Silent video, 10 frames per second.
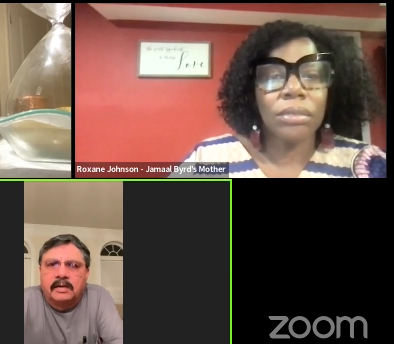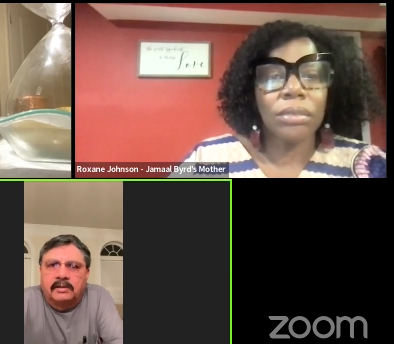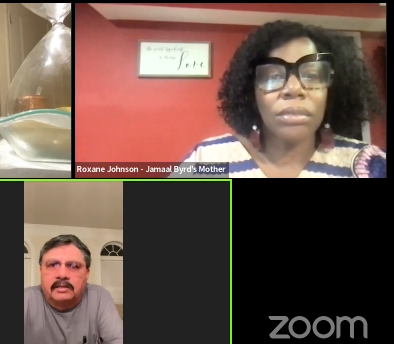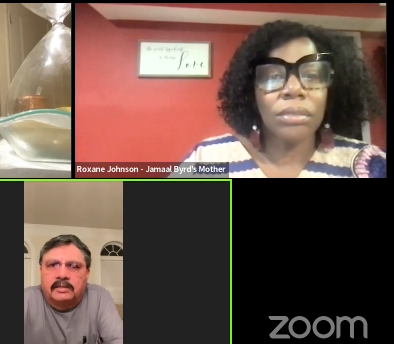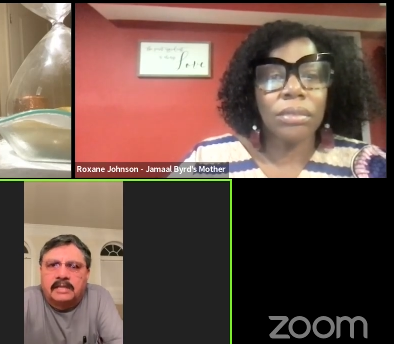
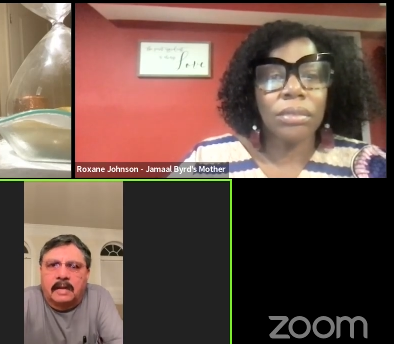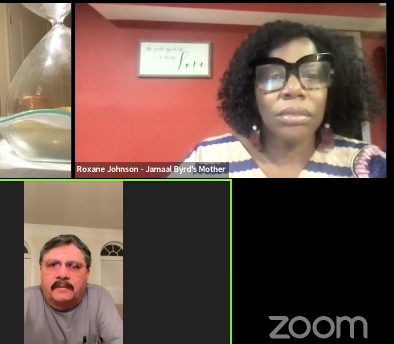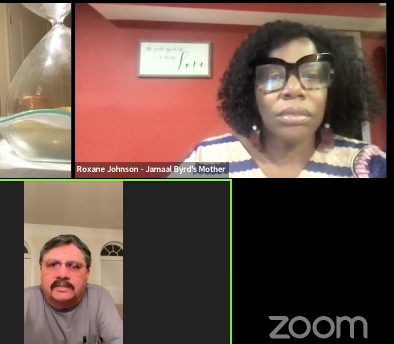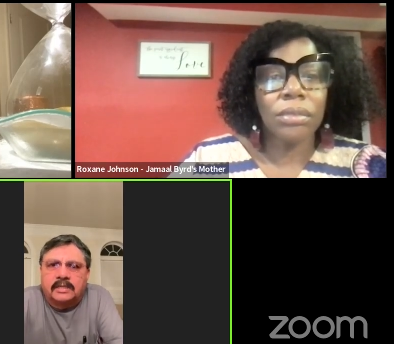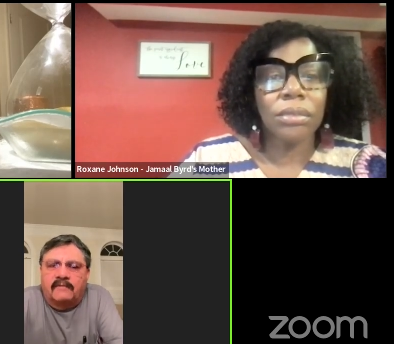Speaker 1: On, on that
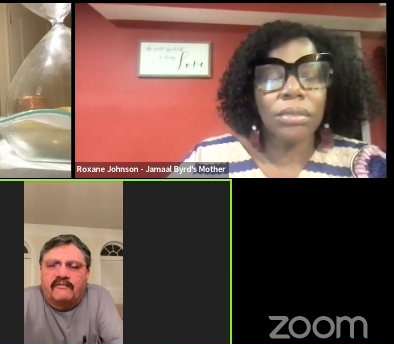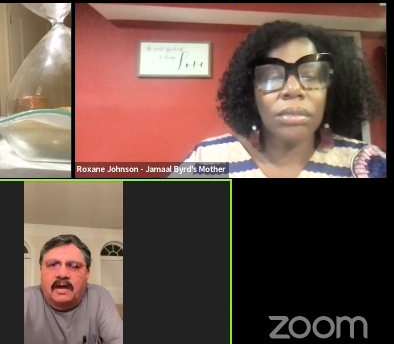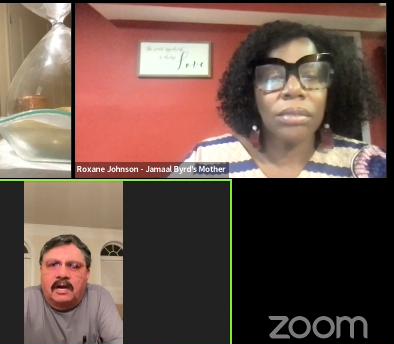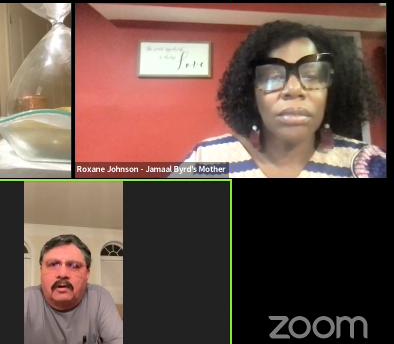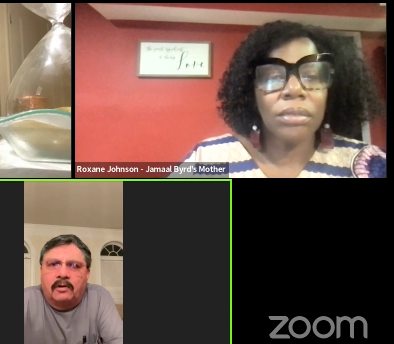part, I
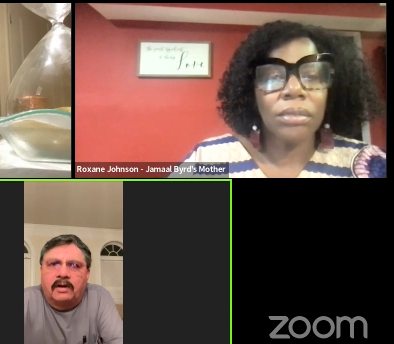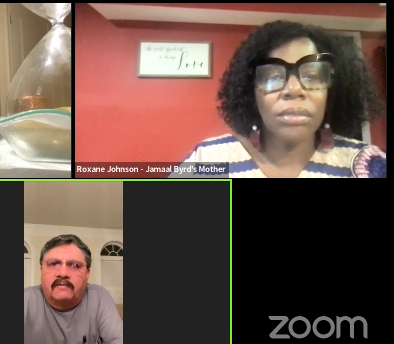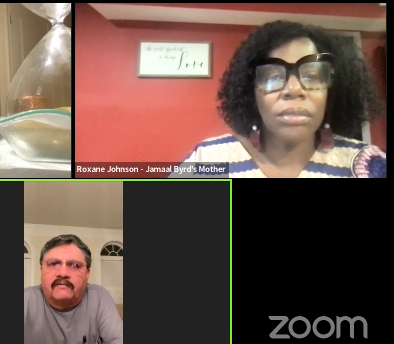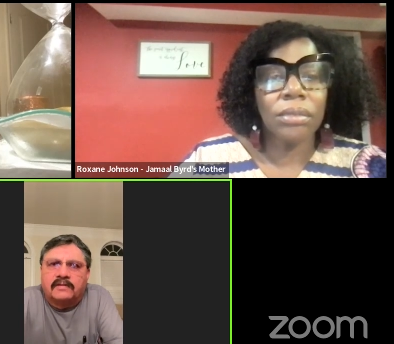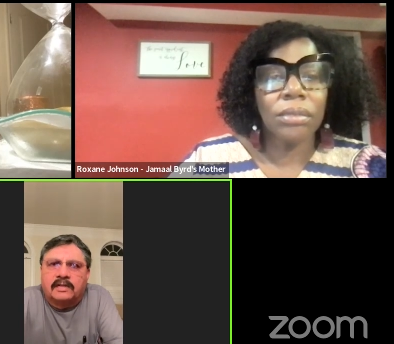follow
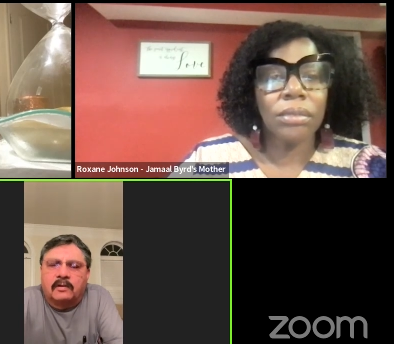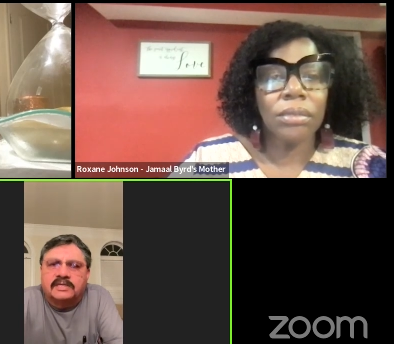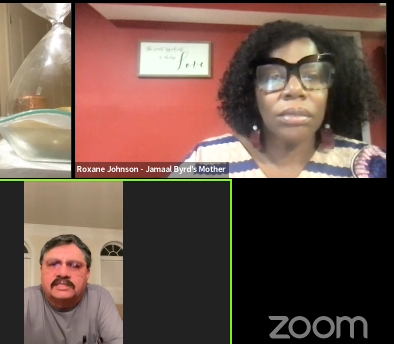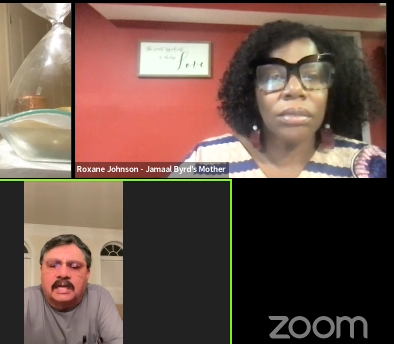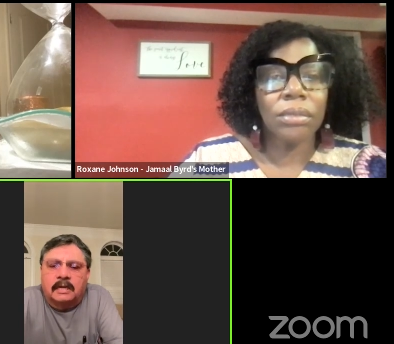her for the
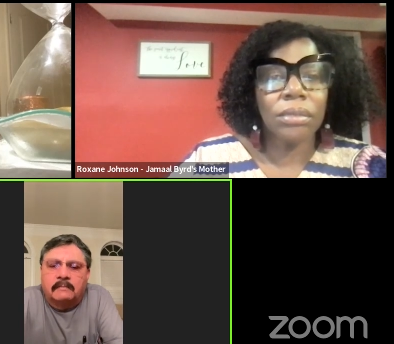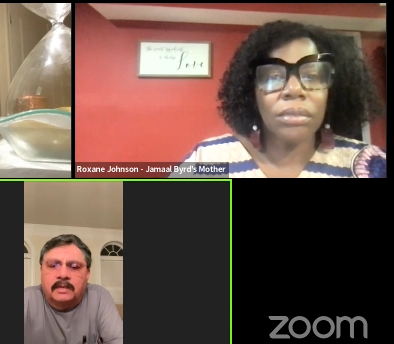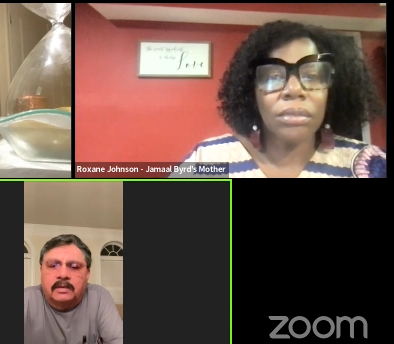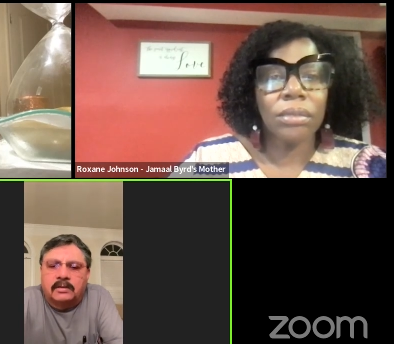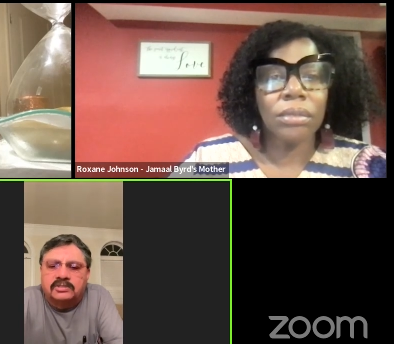longest time
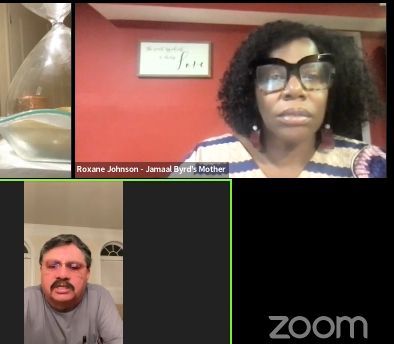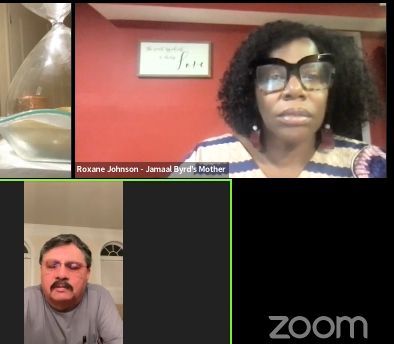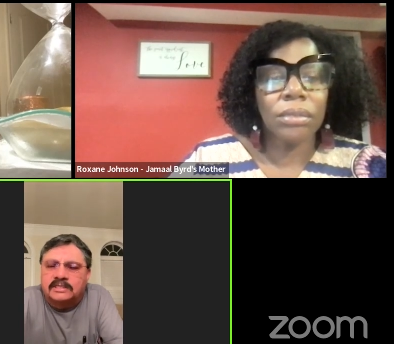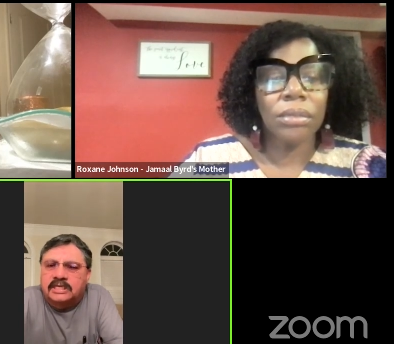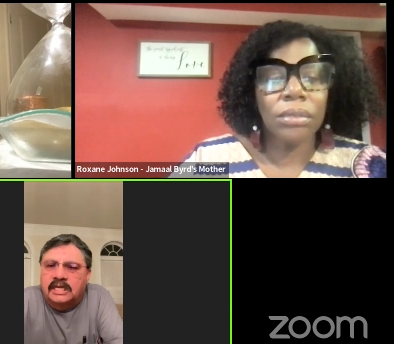because she
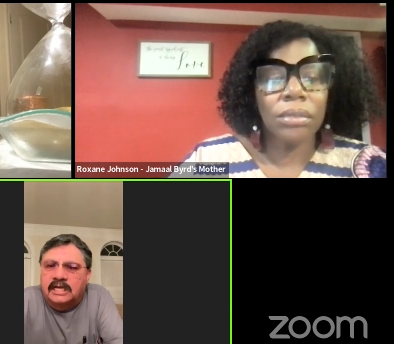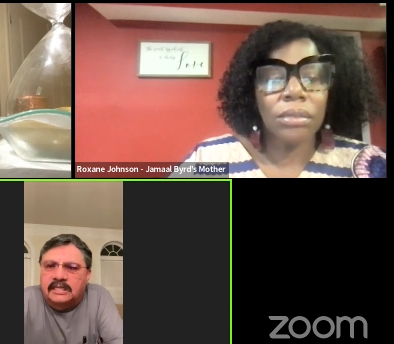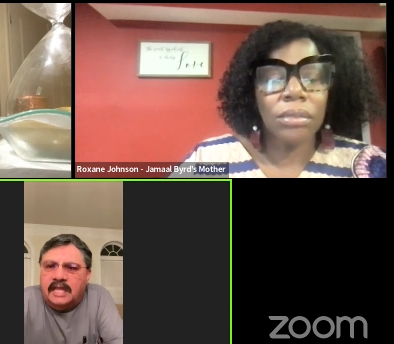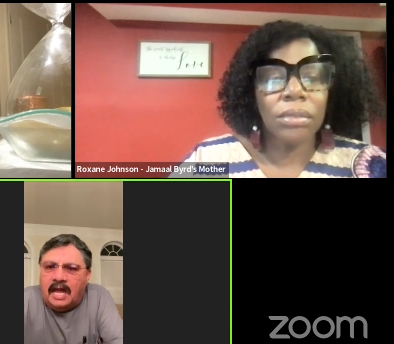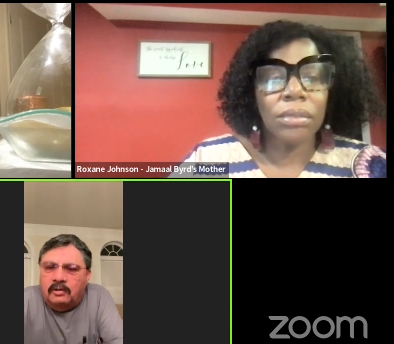was
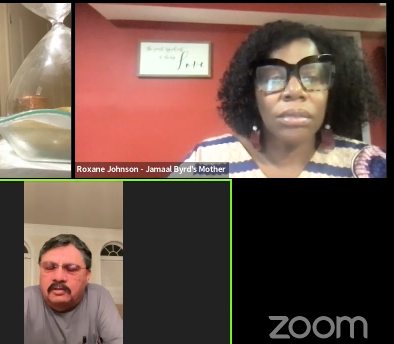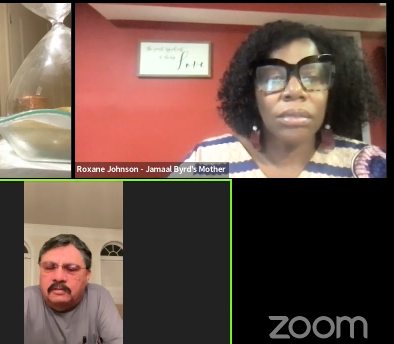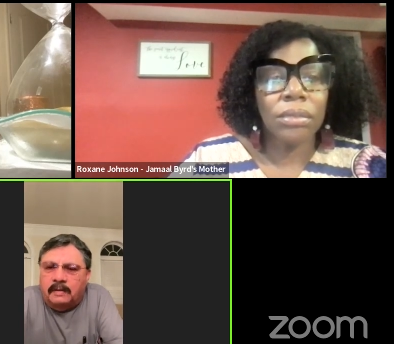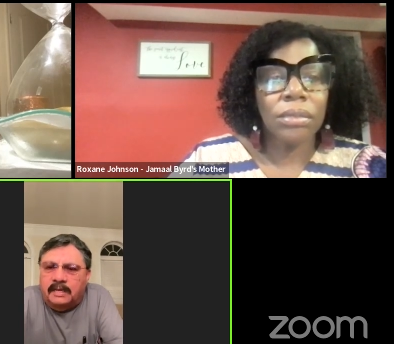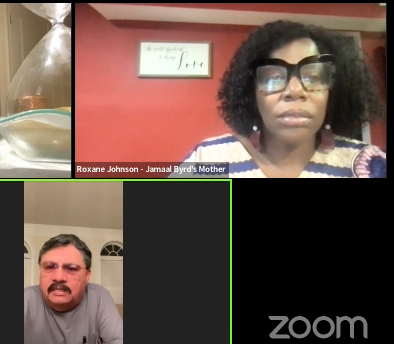kicked
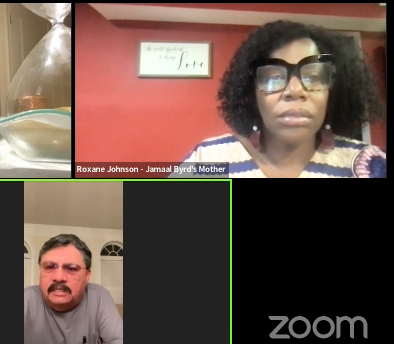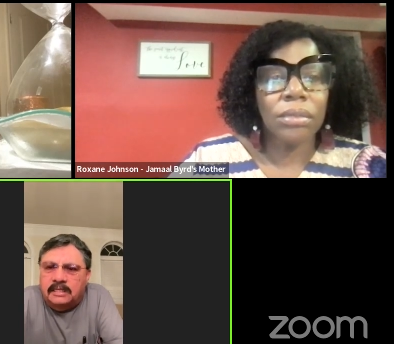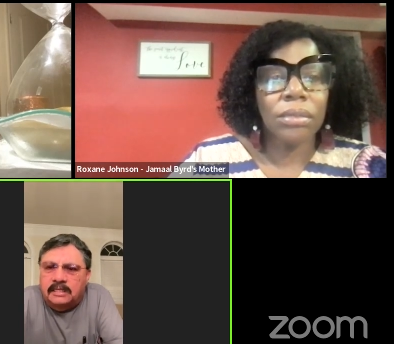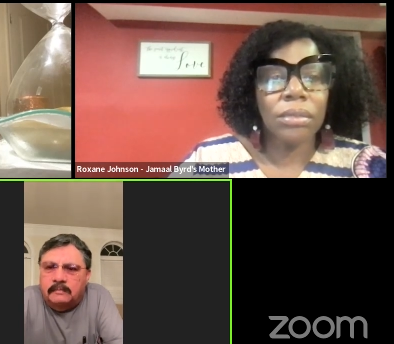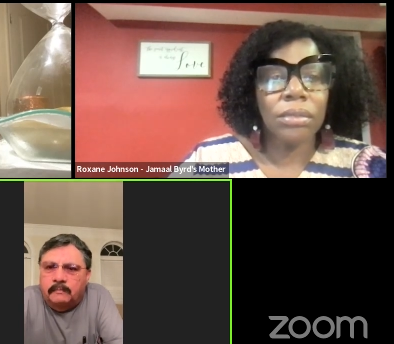out by
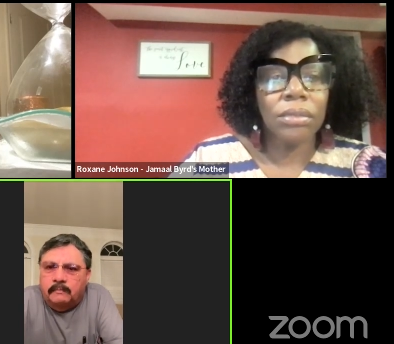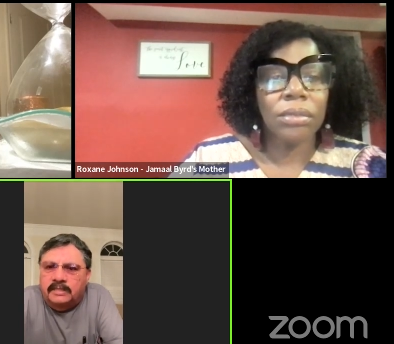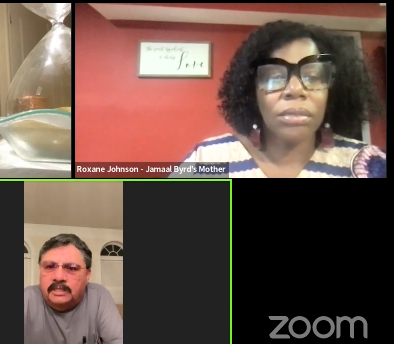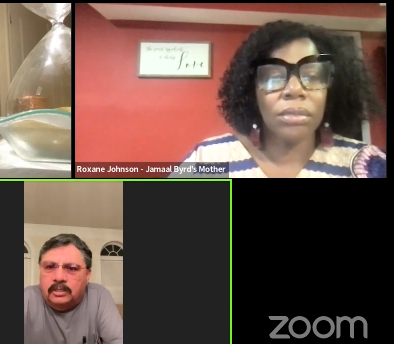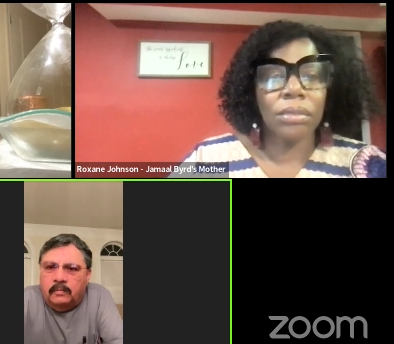the
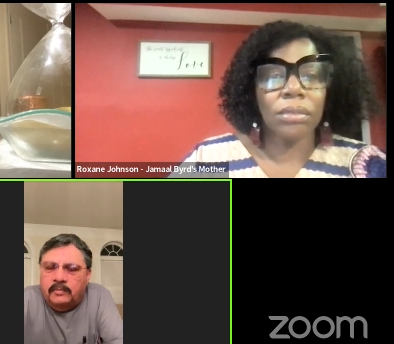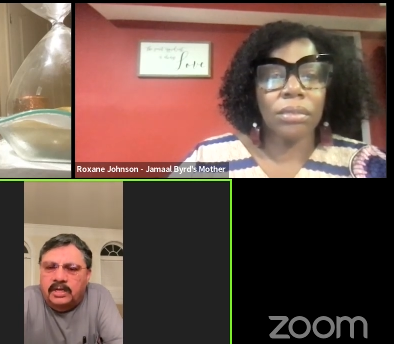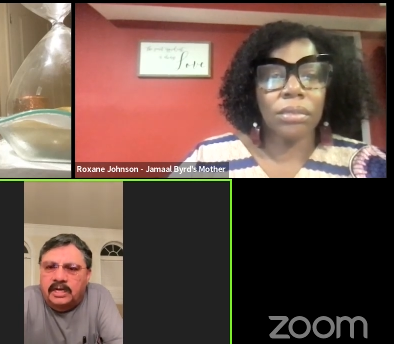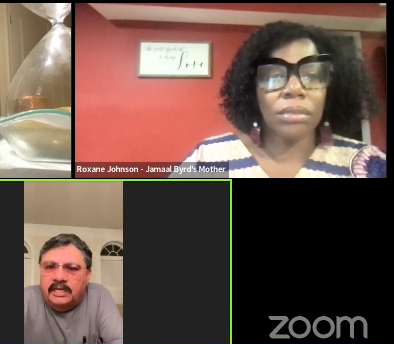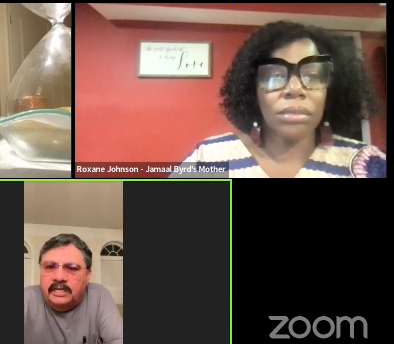by the
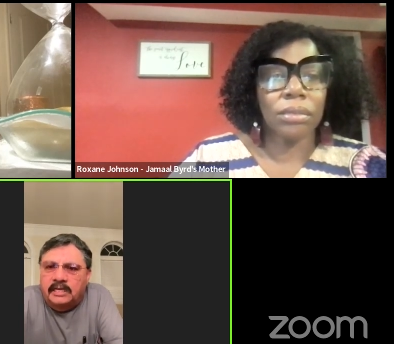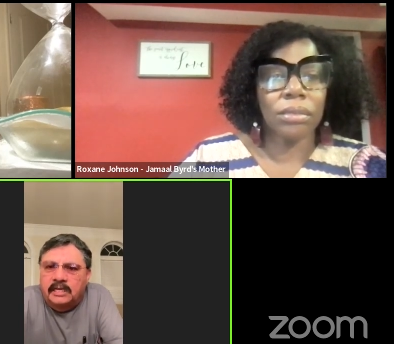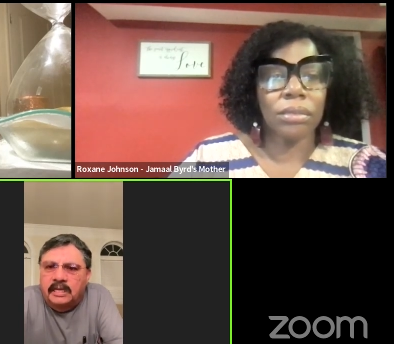community,